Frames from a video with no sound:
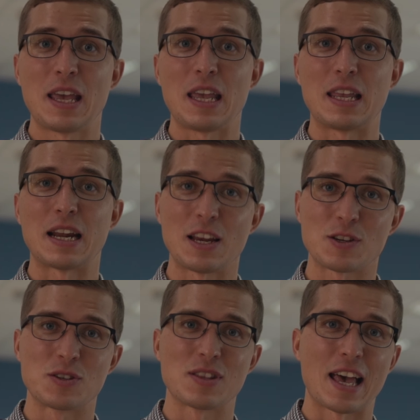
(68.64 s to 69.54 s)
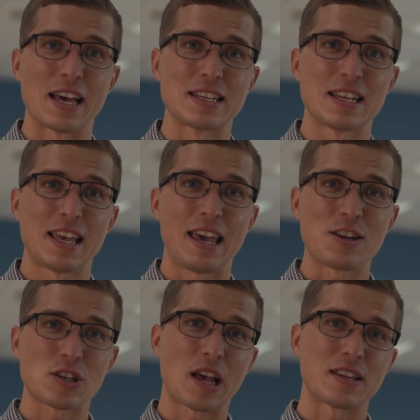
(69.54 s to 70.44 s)
In addition to that,
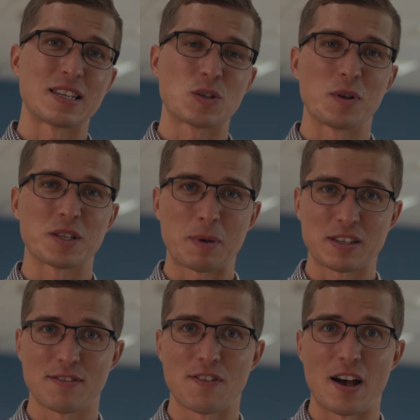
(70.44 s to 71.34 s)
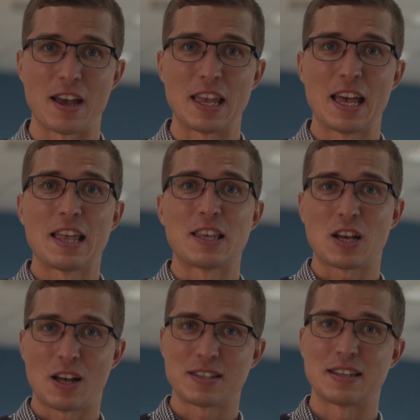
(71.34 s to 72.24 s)
each license will specify the
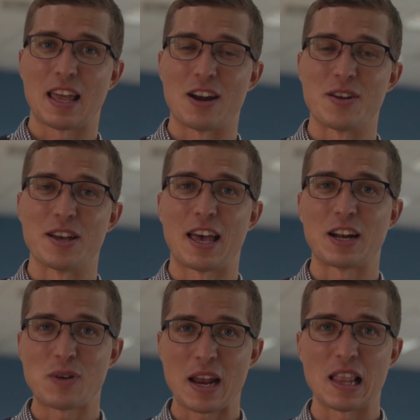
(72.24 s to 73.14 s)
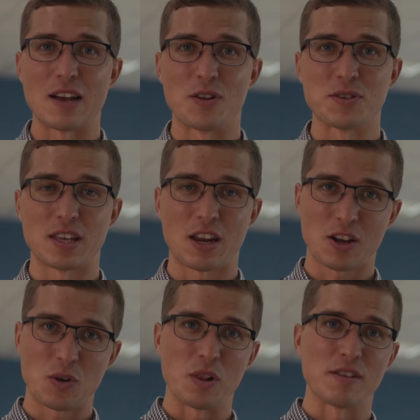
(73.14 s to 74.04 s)
content area and grade levels that they are
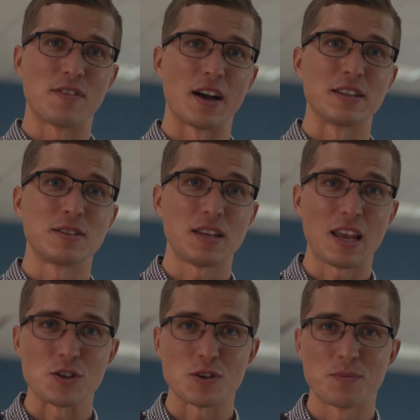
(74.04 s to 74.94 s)
qualified to teach.